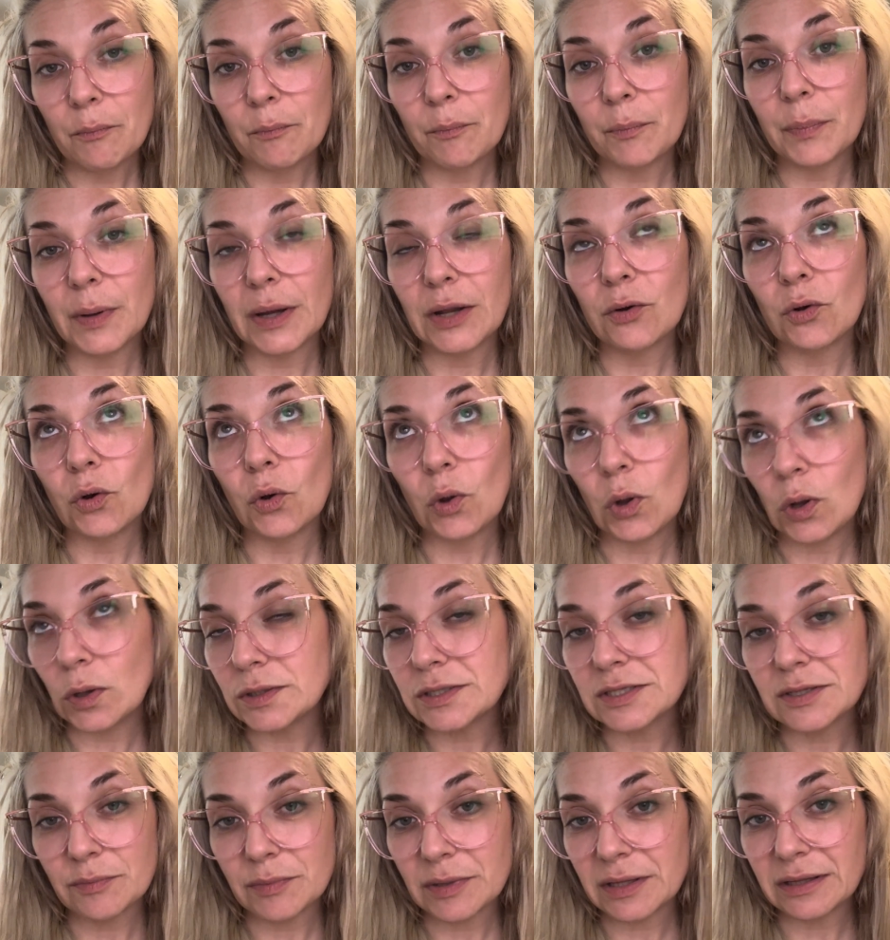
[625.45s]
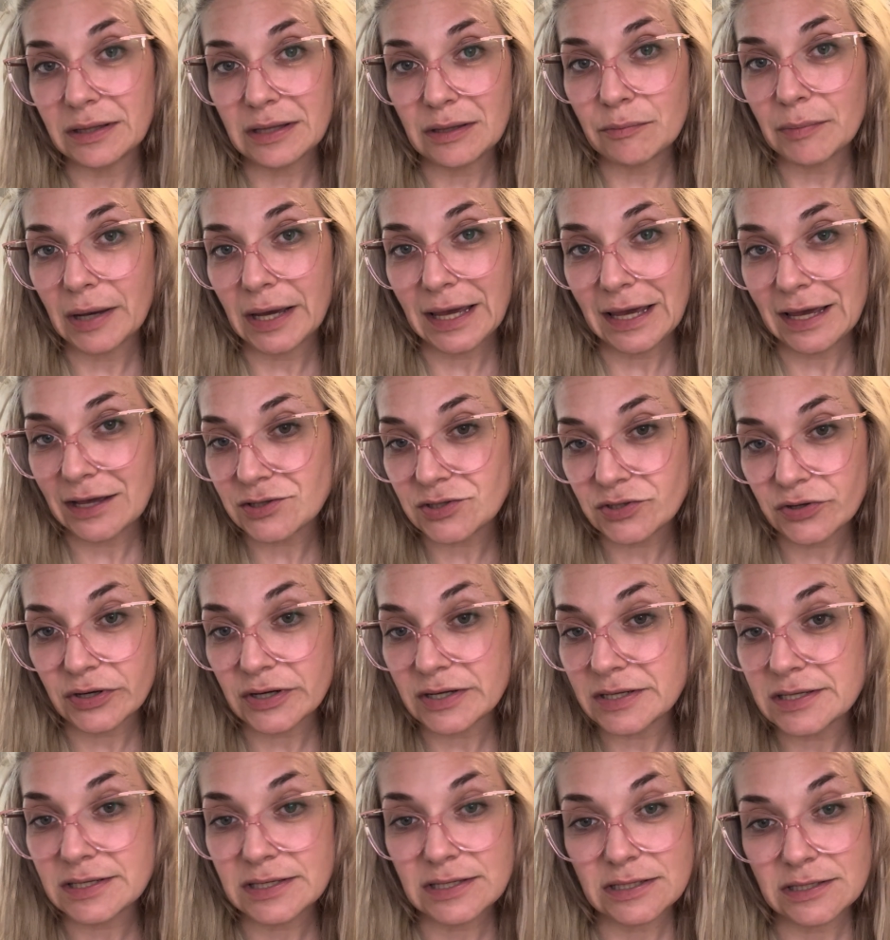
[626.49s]
But ultimately, my answer
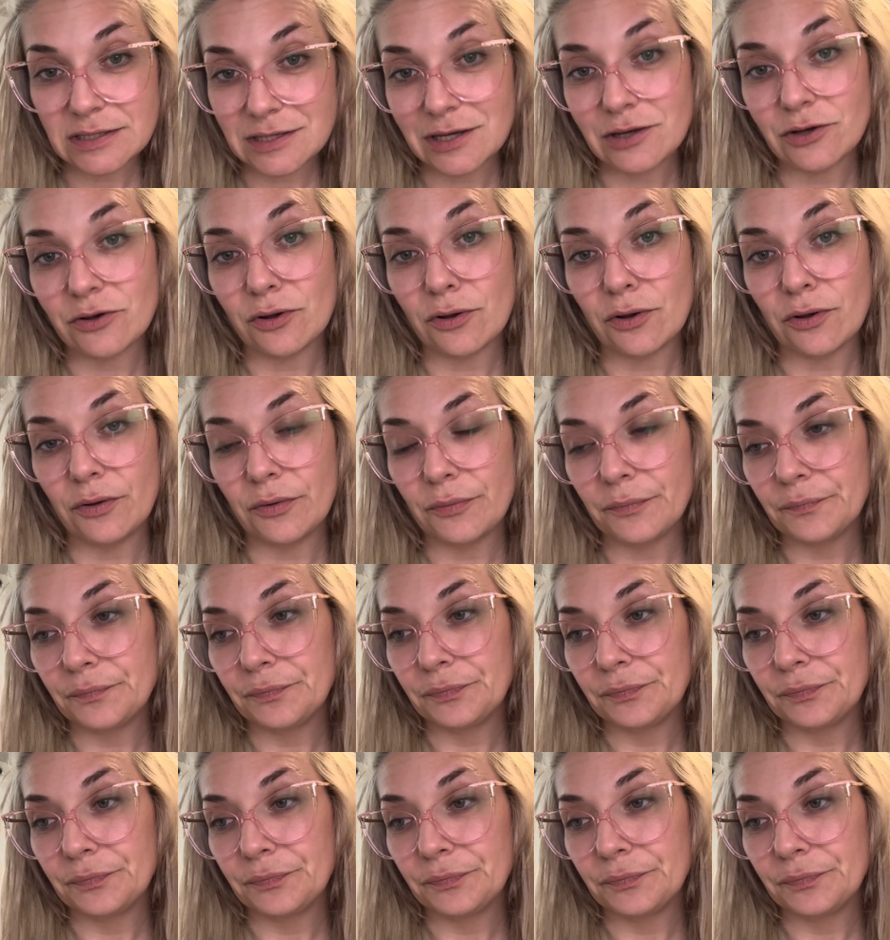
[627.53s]
is still,